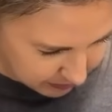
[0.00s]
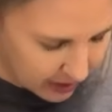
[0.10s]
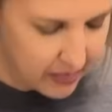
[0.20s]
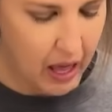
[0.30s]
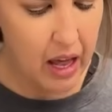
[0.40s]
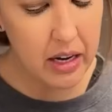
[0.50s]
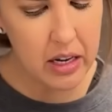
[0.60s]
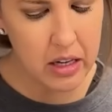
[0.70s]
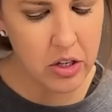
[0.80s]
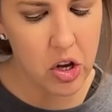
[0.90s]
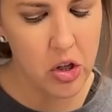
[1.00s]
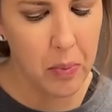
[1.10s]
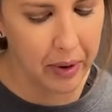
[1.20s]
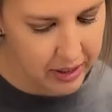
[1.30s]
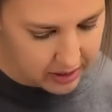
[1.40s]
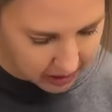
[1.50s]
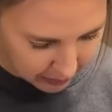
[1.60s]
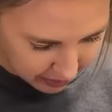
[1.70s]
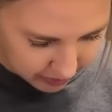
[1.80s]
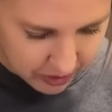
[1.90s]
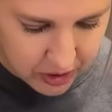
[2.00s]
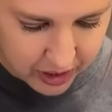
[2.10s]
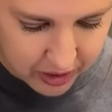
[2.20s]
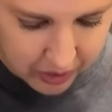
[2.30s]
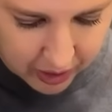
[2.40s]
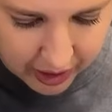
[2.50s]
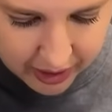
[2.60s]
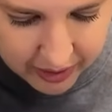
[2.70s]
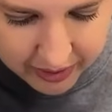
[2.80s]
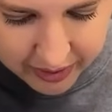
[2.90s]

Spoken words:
That is the braces coming off your teeth, okay?